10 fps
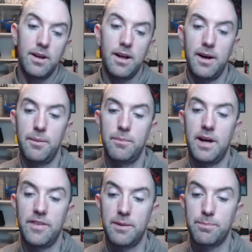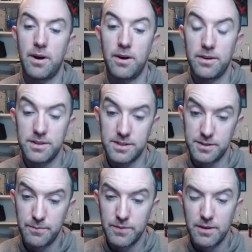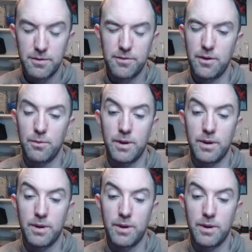um, and then pause for